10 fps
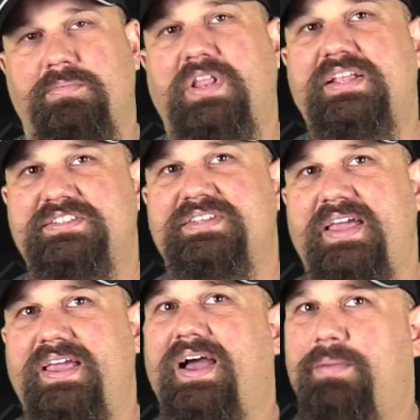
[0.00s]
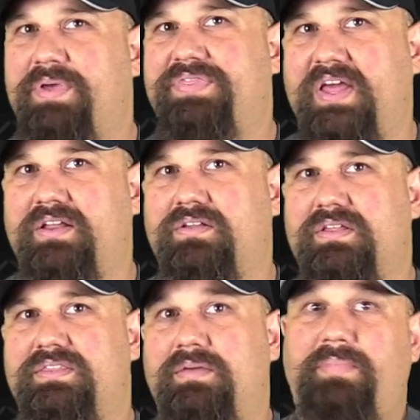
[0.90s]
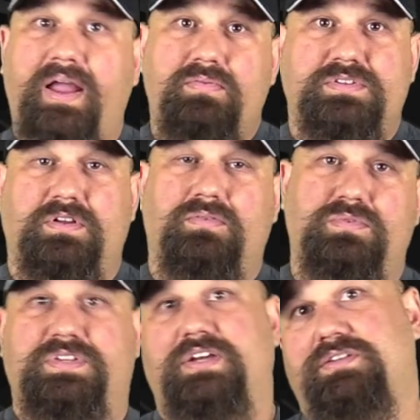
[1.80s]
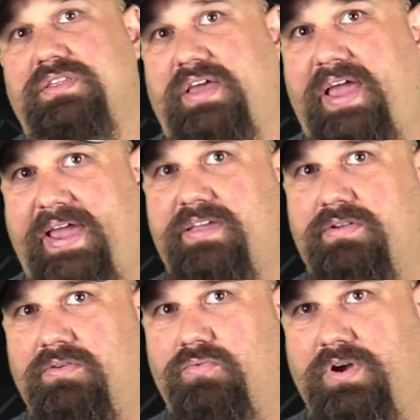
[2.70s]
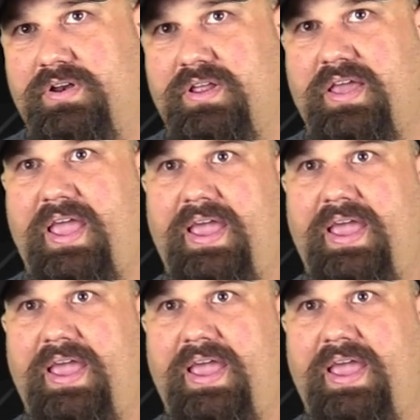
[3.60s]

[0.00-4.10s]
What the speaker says: but let's say, hypothetically, that my result was actually the accurate one,